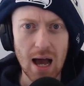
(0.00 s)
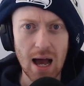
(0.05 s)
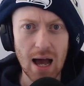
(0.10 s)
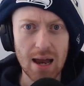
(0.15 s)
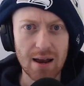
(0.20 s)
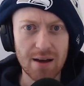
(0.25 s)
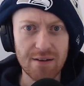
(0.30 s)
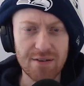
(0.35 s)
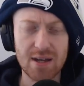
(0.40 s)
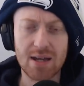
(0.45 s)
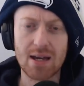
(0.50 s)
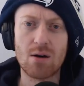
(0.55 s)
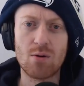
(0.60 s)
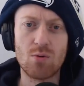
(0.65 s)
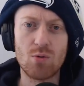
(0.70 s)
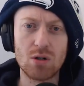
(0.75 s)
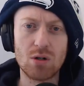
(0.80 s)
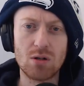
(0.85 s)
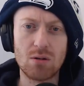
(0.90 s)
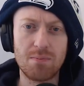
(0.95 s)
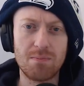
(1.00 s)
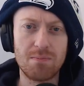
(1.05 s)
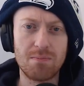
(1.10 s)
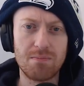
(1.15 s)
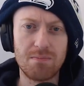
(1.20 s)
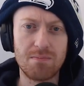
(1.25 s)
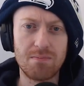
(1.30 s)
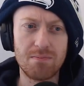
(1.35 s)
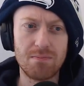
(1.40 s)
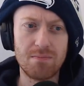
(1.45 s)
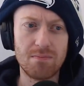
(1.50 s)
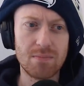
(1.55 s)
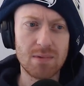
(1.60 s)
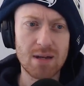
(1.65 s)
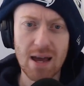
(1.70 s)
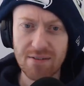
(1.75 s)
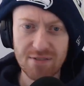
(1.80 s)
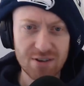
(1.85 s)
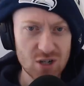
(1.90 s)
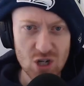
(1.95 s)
And I think I will never